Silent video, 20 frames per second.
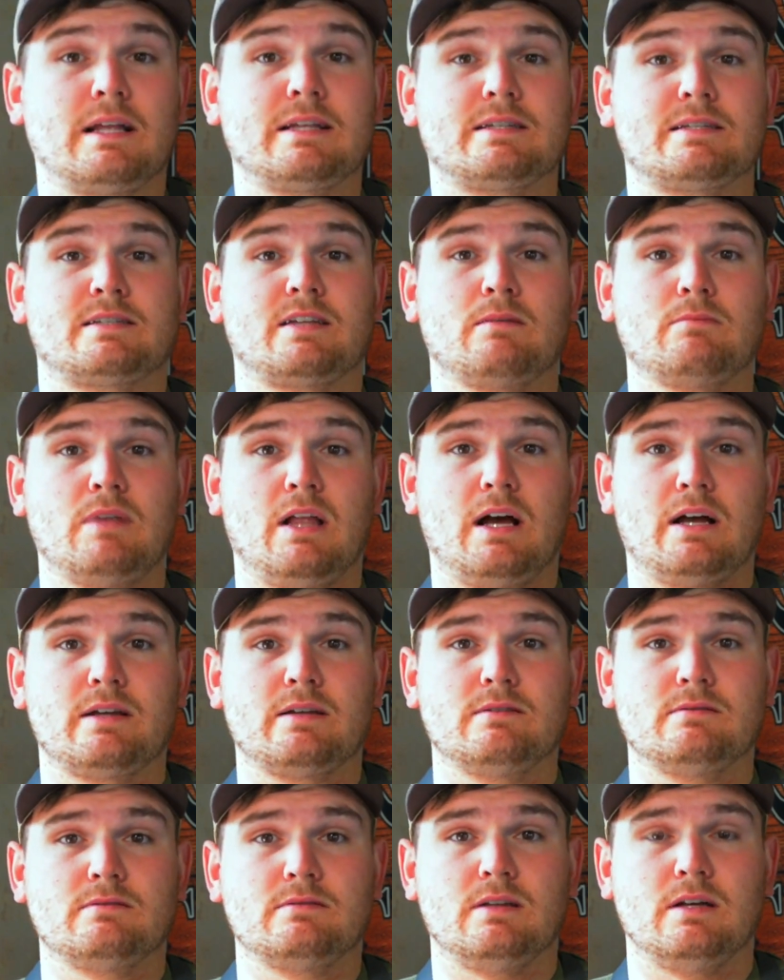of sunblock,
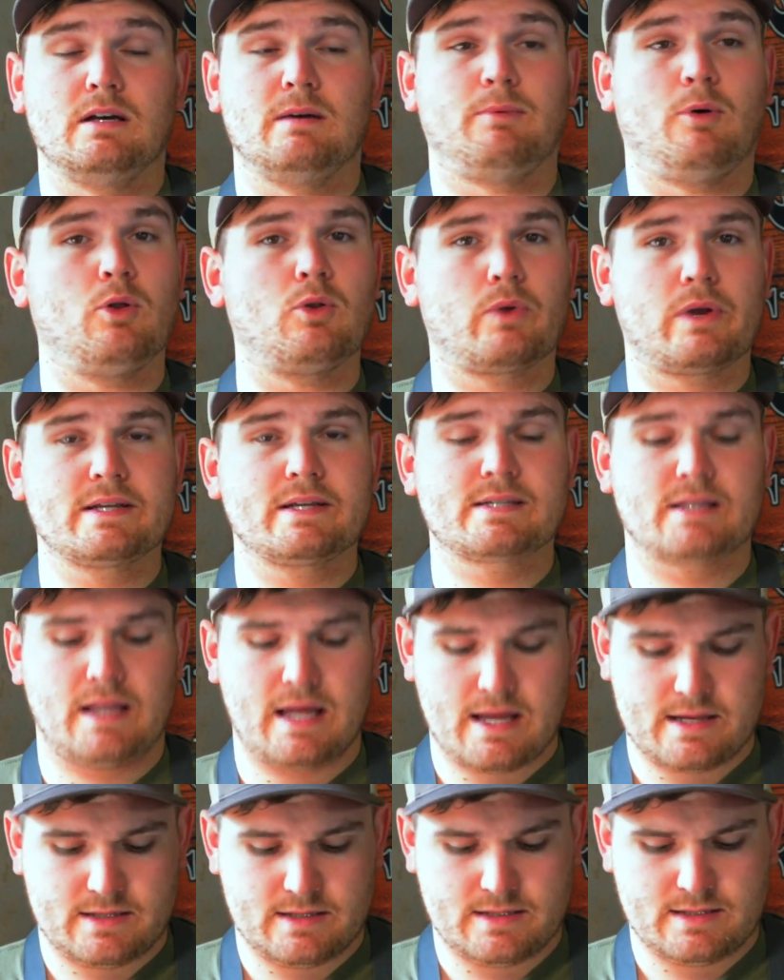polarized
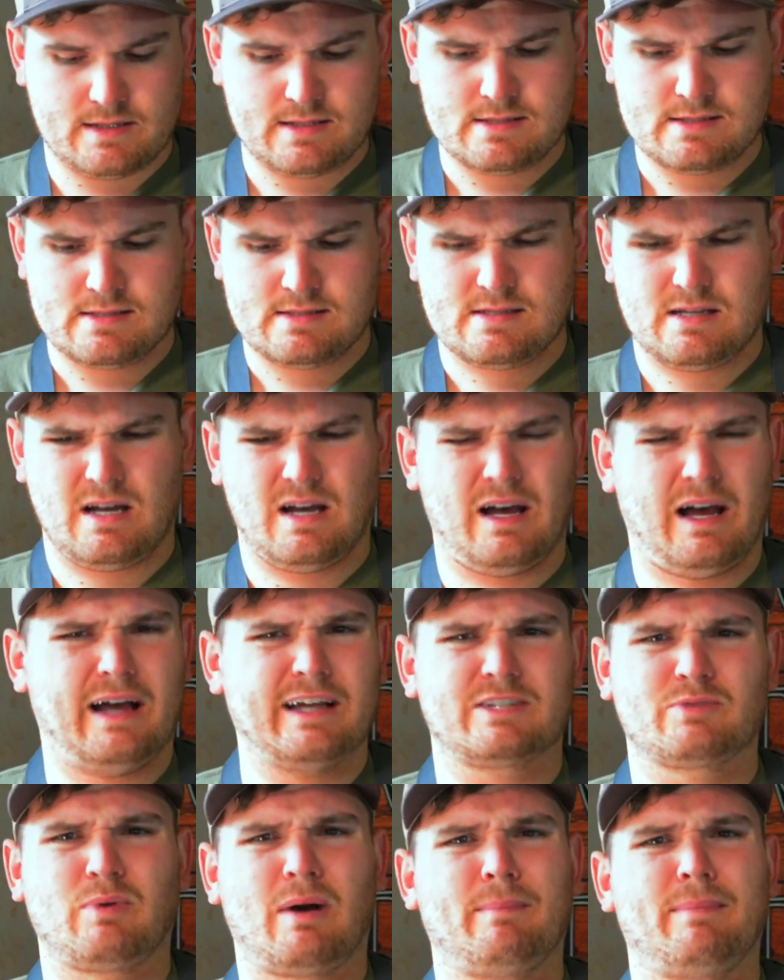glasses.
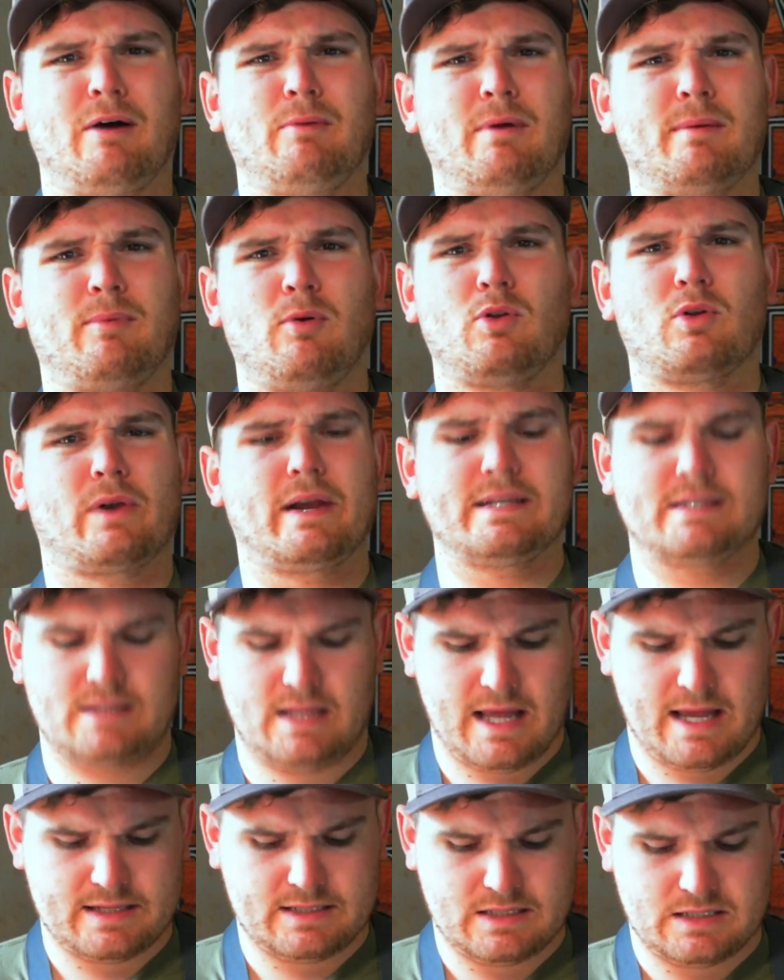I swap out my polarized
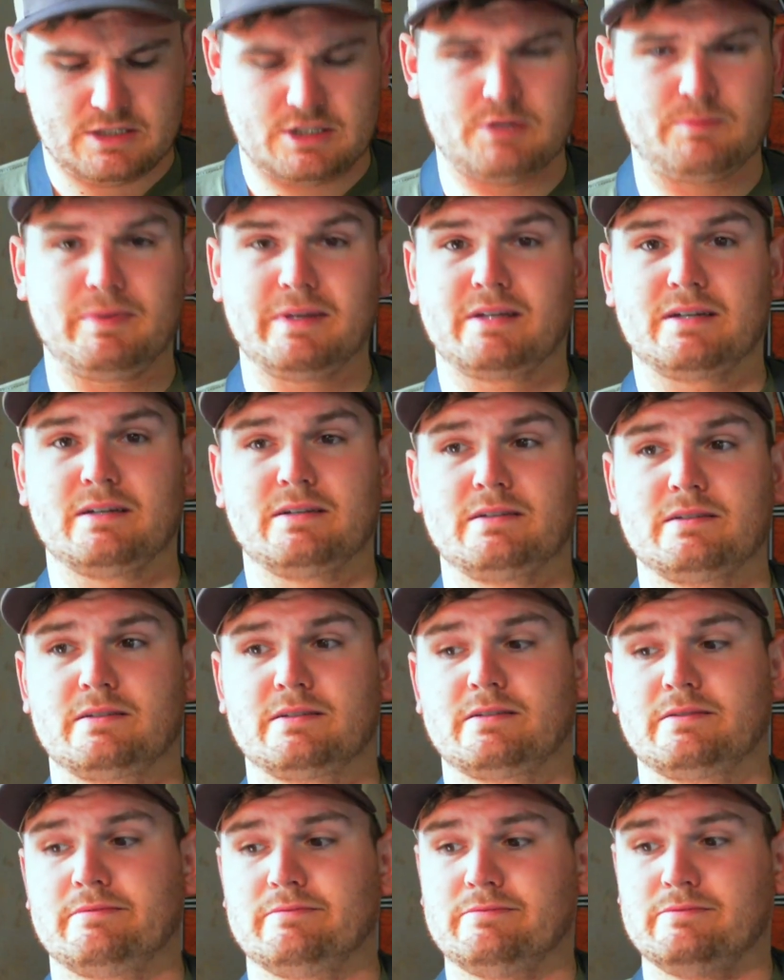glasses just
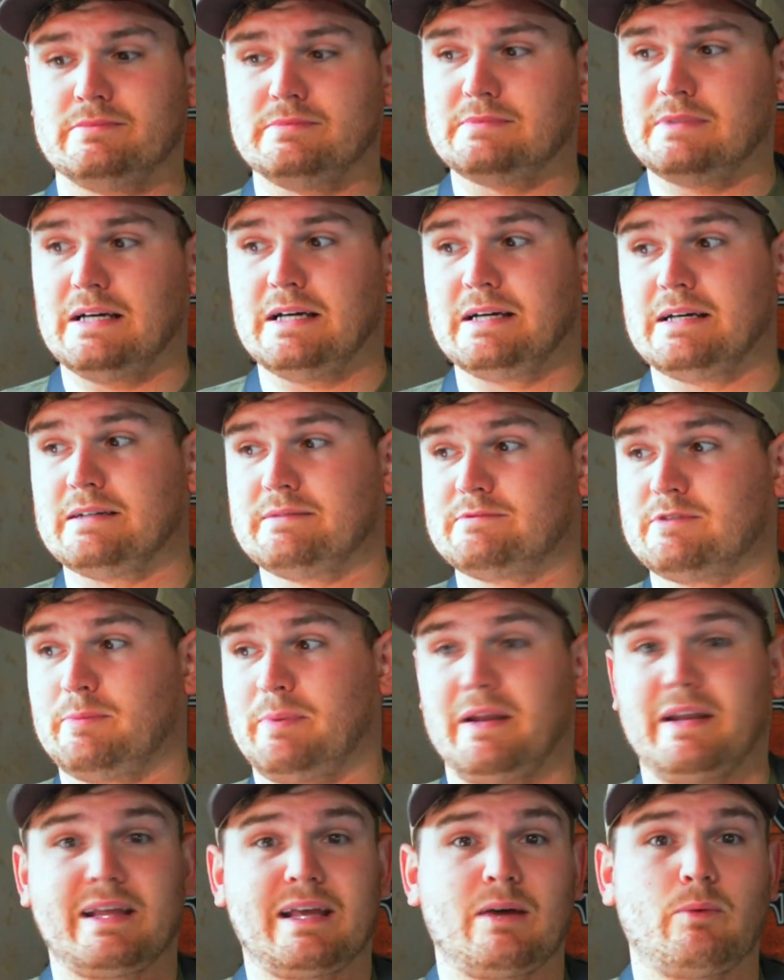because
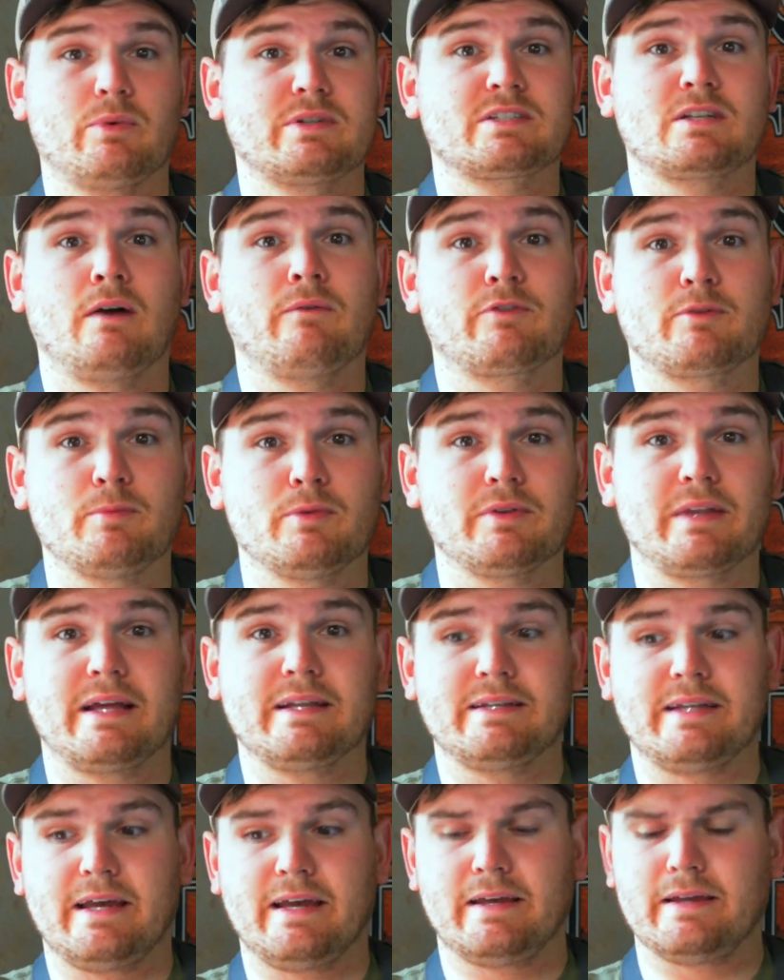depending on what's comfortable
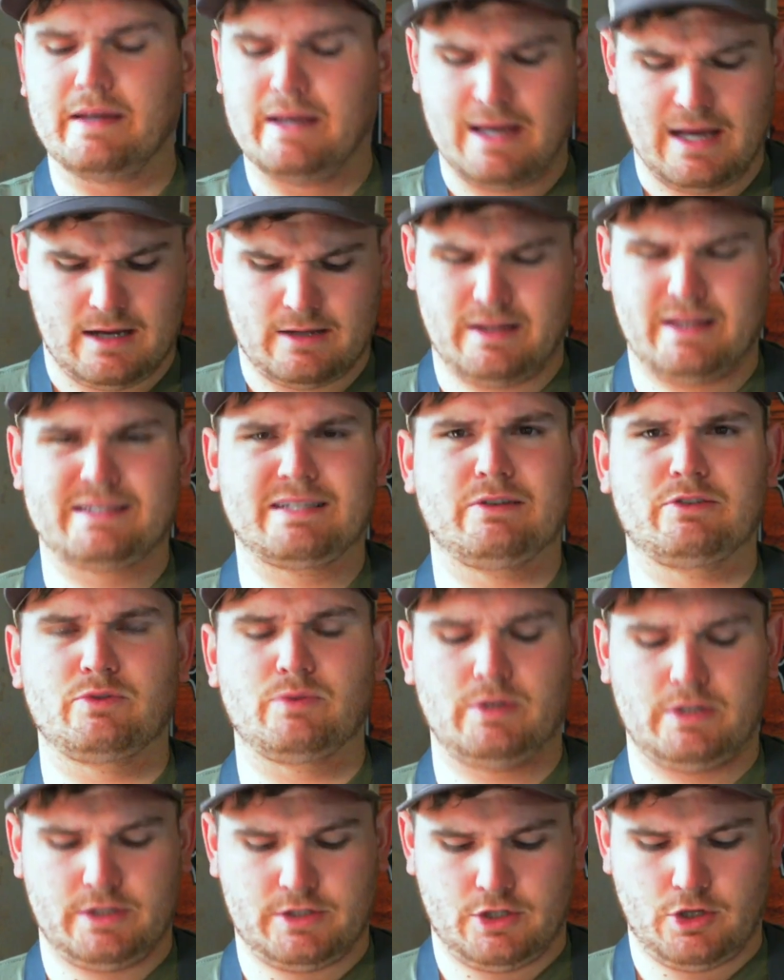that day. I know that sounds
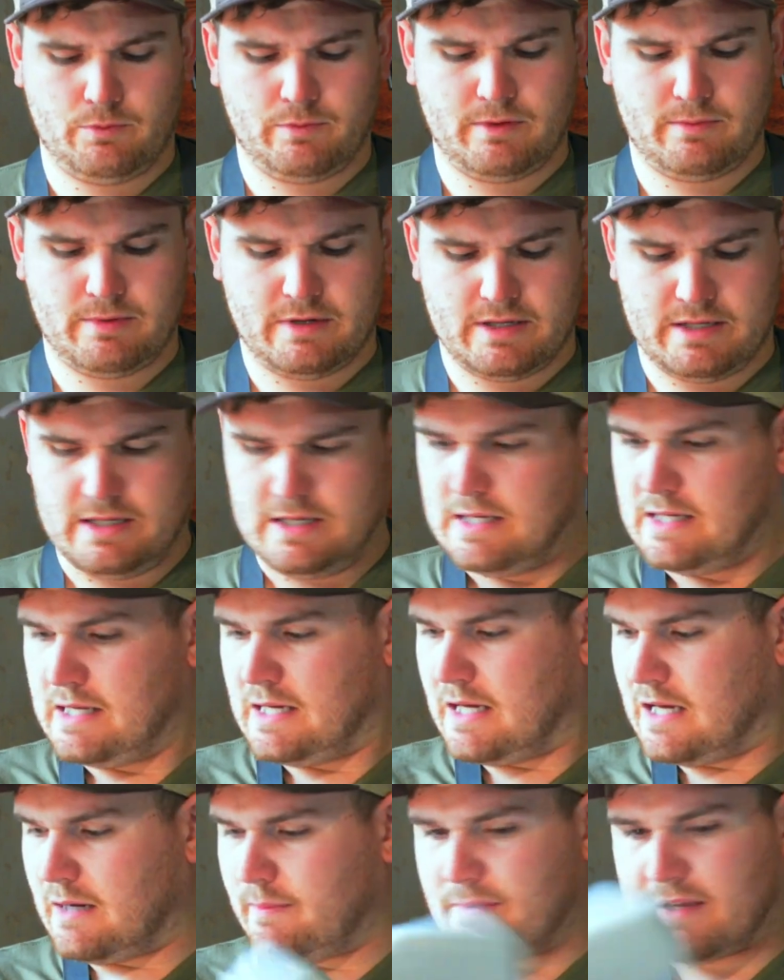really stupid, but
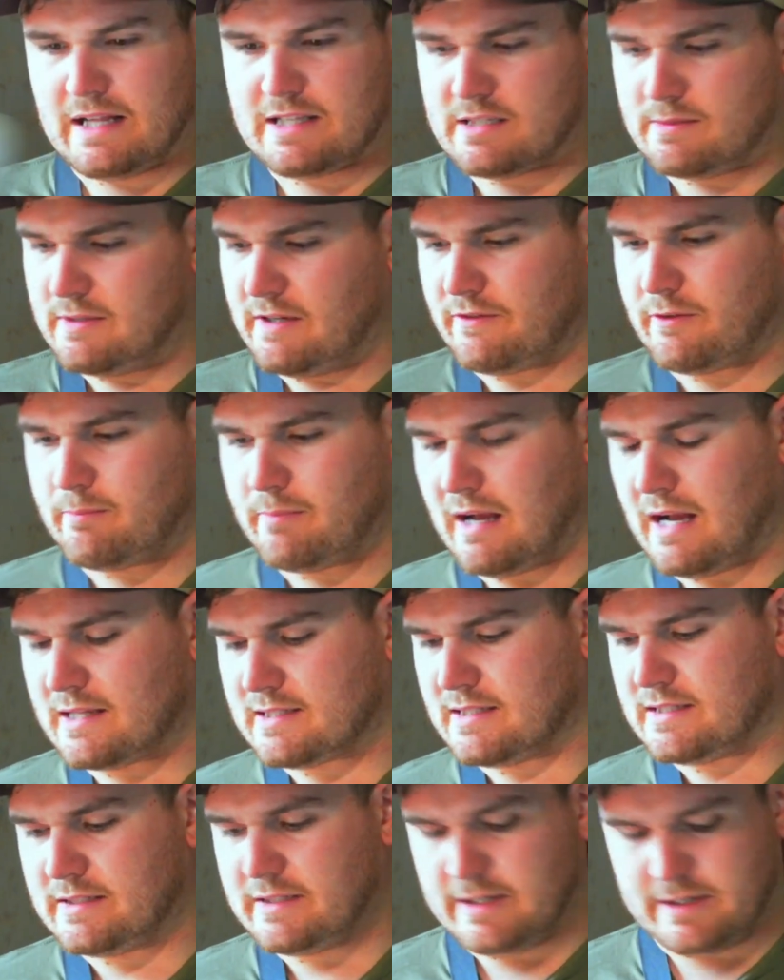I've got some different
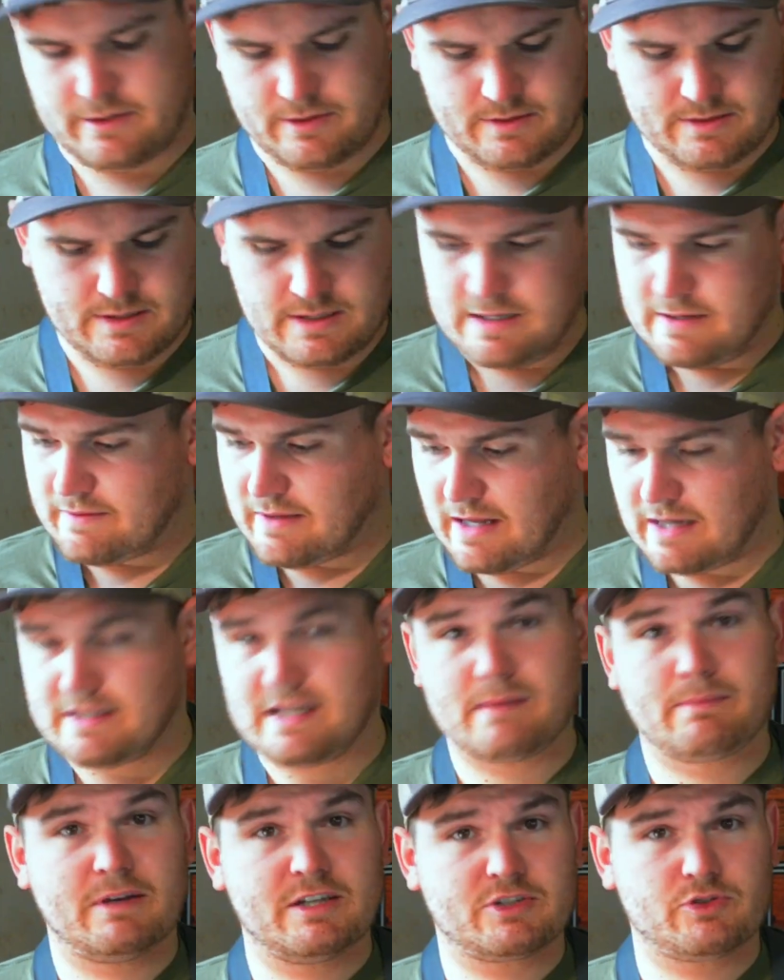boxes in here. Got to
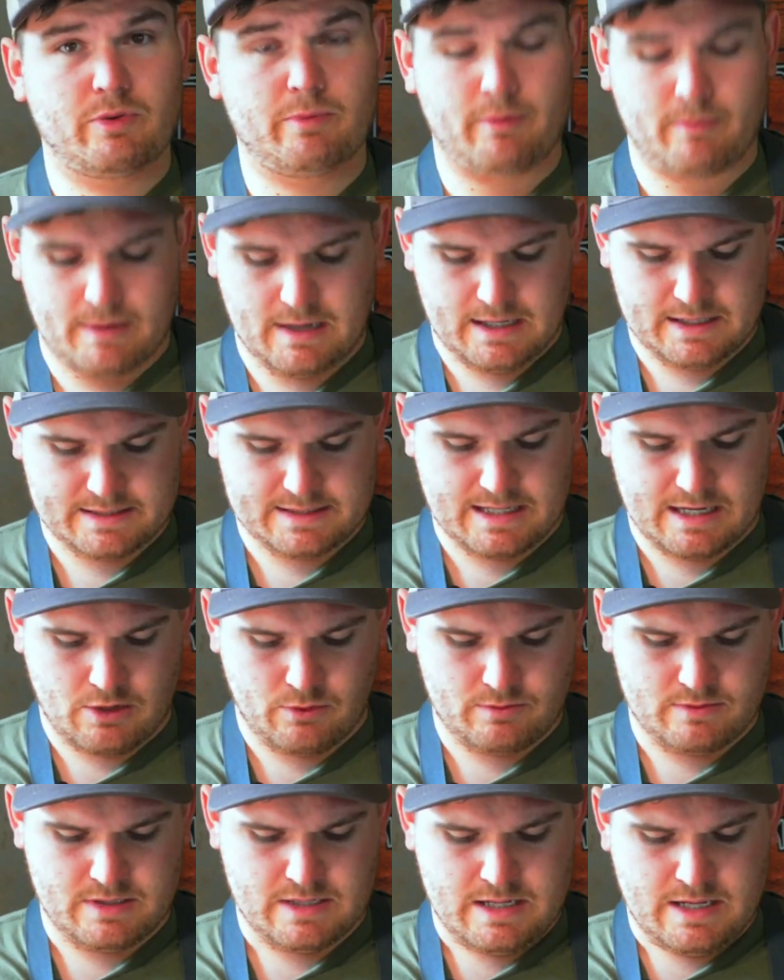take my streamer box
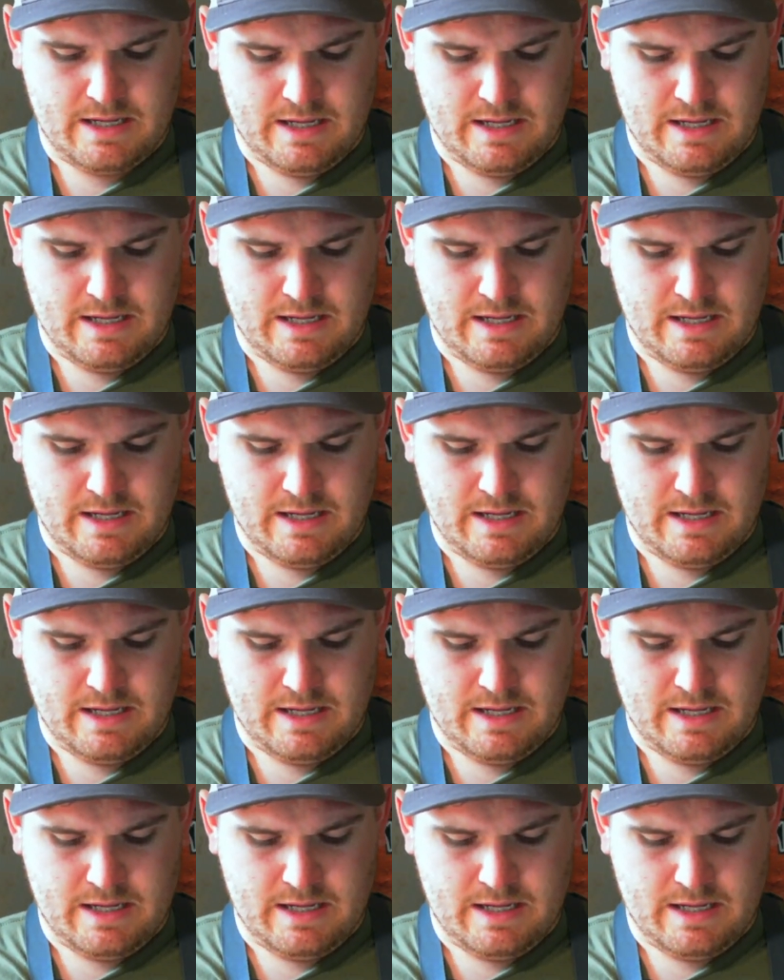out.